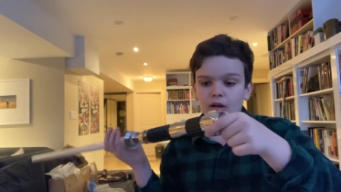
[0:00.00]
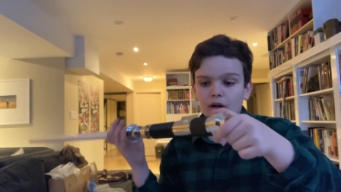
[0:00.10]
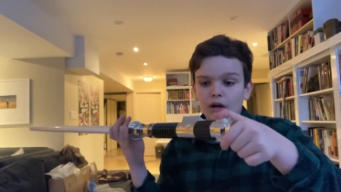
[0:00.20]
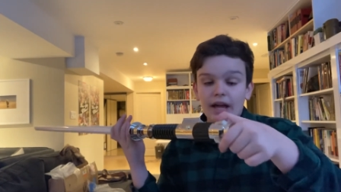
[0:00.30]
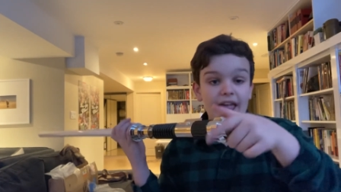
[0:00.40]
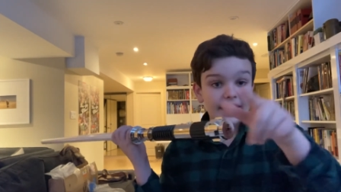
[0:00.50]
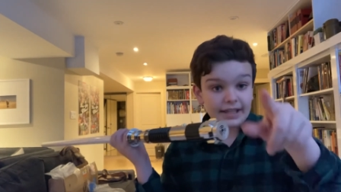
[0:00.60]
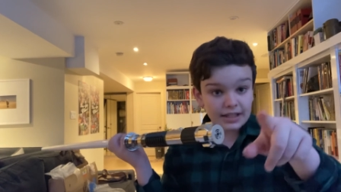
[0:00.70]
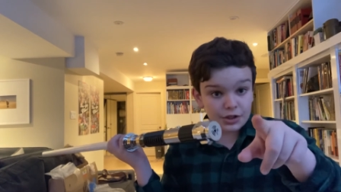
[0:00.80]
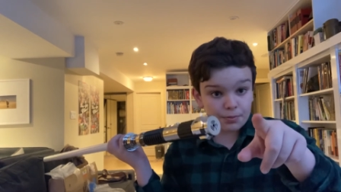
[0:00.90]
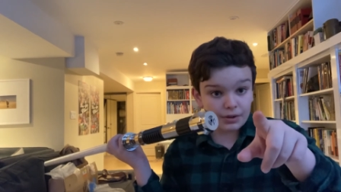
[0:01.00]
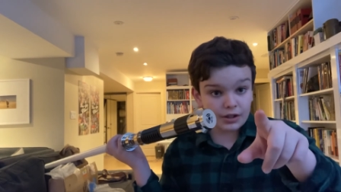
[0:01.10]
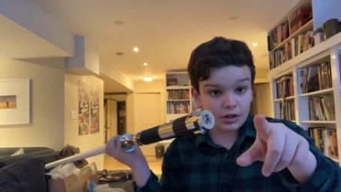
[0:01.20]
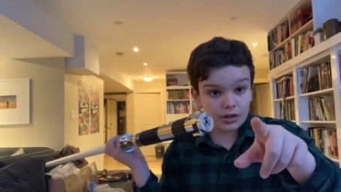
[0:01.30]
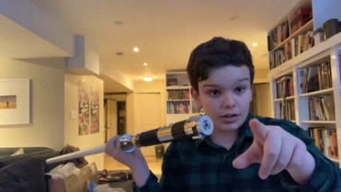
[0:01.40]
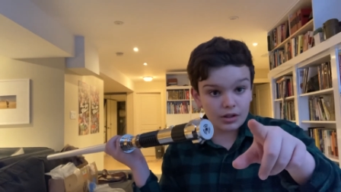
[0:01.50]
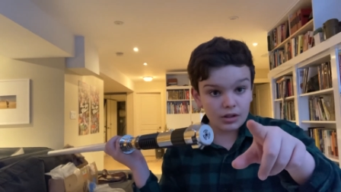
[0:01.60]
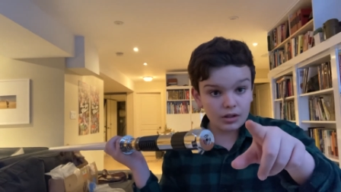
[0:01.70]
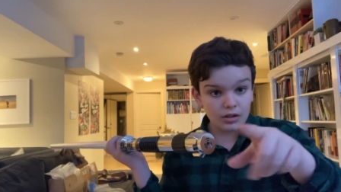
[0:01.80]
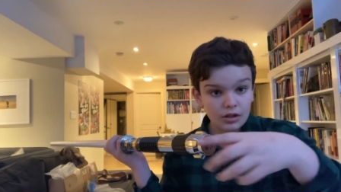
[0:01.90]
Anakin's pretty good
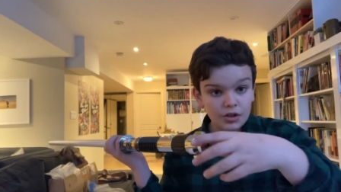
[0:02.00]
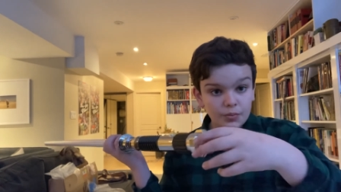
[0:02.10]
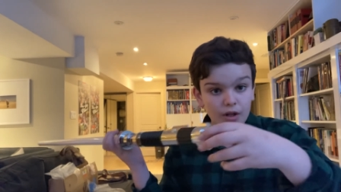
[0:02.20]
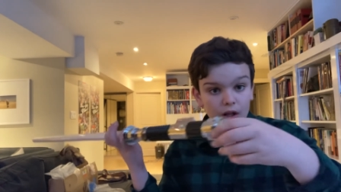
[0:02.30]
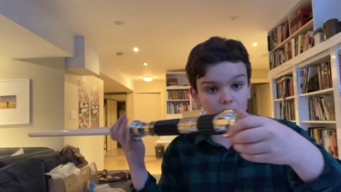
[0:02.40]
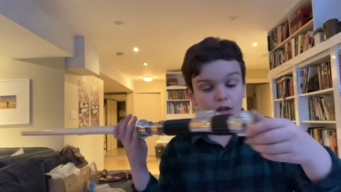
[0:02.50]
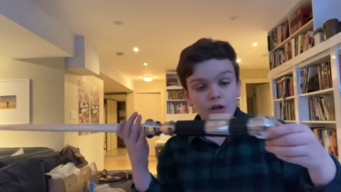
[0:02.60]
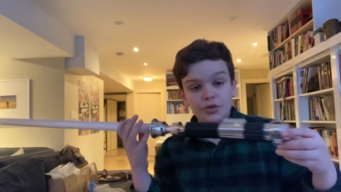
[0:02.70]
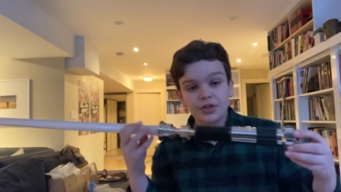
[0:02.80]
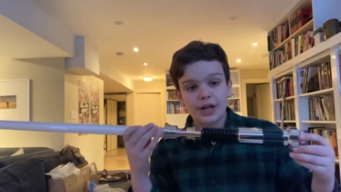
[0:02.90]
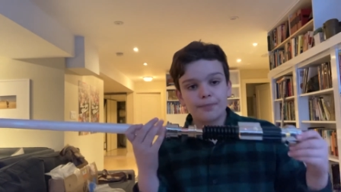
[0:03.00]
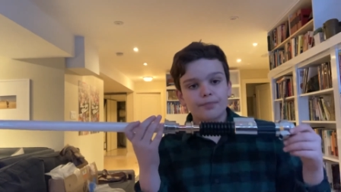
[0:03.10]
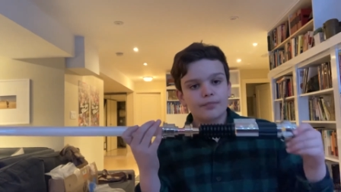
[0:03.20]
as well. So yeah.